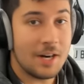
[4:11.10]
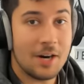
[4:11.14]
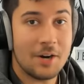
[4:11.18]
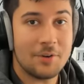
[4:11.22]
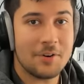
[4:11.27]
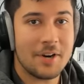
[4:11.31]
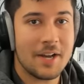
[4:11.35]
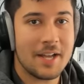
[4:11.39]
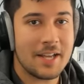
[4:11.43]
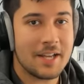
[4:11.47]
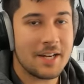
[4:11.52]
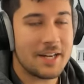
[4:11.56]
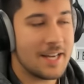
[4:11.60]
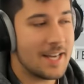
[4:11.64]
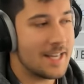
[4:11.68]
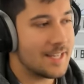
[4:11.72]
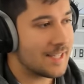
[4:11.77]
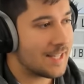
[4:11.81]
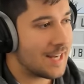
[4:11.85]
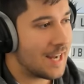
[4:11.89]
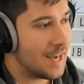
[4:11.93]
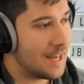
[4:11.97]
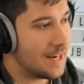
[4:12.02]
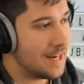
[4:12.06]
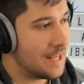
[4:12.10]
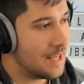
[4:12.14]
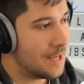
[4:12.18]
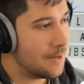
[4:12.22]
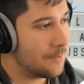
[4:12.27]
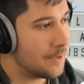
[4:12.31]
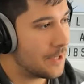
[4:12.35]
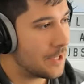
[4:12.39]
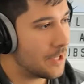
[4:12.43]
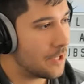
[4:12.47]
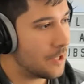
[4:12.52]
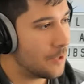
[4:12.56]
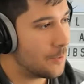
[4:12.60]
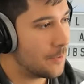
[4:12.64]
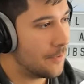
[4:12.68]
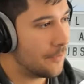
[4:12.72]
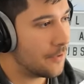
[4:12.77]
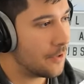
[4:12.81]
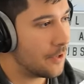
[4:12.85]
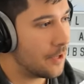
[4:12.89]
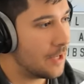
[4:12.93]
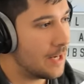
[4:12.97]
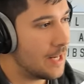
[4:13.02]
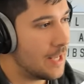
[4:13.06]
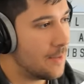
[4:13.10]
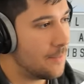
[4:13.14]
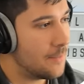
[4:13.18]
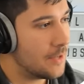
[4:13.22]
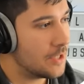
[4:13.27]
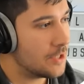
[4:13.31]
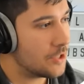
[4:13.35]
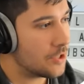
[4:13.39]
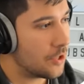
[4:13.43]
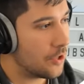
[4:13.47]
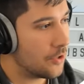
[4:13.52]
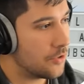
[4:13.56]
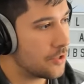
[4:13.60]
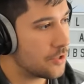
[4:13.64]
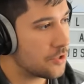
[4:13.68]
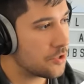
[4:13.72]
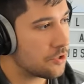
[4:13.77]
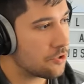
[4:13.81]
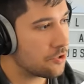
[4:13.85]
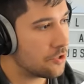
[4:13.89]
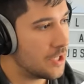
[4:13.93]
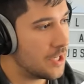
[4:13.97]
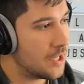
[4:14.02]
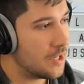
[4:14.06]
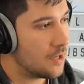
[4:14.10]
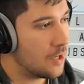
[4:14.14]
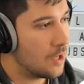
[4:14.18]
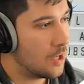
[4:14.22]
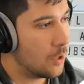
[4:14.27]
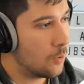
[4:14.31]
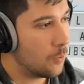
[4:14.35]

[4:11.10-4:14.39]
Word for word: All right, guys, and here we go. We've got an image on the screen.